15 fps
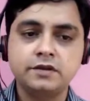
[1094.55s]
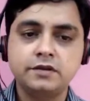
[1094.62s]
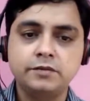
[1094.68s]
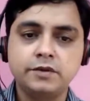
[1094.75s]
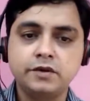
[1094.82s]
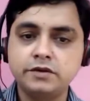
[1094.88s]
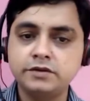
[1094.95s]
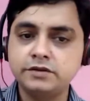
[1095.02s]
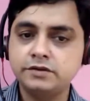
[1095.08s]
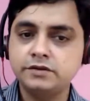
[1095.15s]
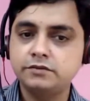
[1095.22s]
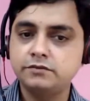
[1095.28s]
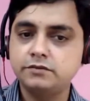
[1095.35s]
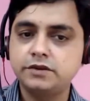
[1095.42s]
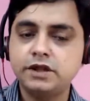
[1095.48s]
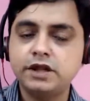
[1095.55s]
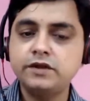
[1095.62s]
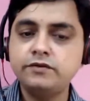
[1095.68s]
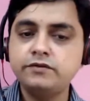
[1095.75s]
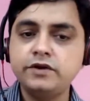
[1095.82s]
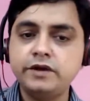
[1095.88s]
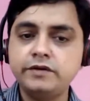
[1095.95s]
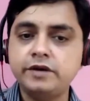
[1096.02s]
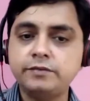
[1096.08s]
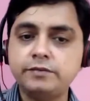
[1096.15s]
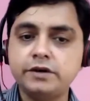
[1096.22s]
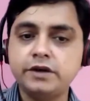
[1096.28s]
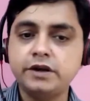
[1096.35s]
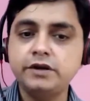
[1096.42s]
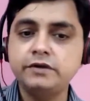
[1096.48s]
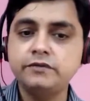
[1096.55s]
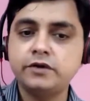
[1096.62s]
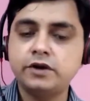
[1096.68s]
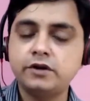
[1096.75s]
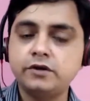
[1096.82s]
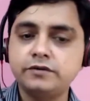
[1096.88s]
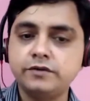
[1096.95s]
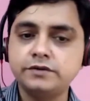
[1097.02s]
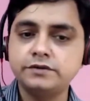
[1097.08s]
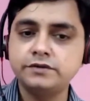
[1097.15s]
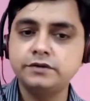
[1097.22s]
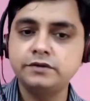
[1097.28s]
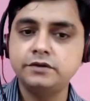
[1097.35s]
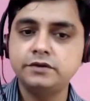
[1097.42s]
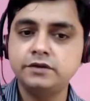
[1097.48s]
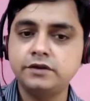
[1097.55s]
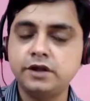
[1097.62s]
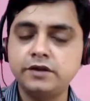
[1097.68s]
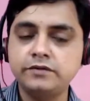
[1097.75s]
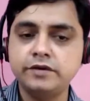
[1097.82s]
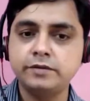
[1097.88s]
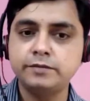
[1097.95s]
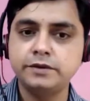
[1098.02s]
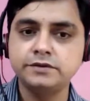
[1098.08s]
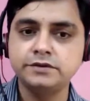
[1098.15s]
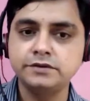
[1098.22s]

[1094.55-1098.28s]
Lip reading: Because the life would have happened, right, for all of us. The life happens.